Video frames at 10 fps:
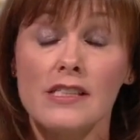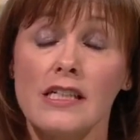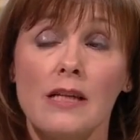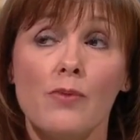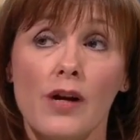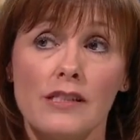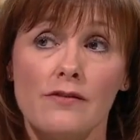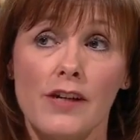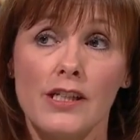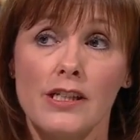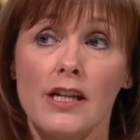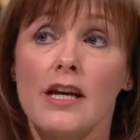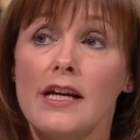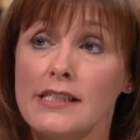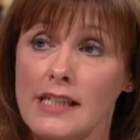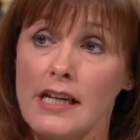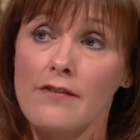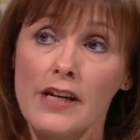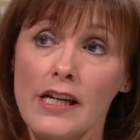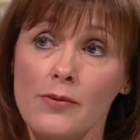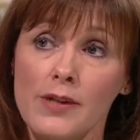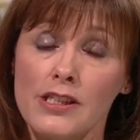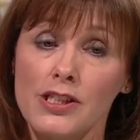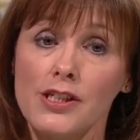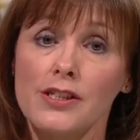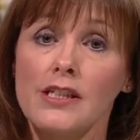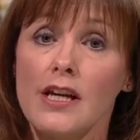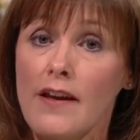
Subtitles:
seen price inflation significantly in recent years.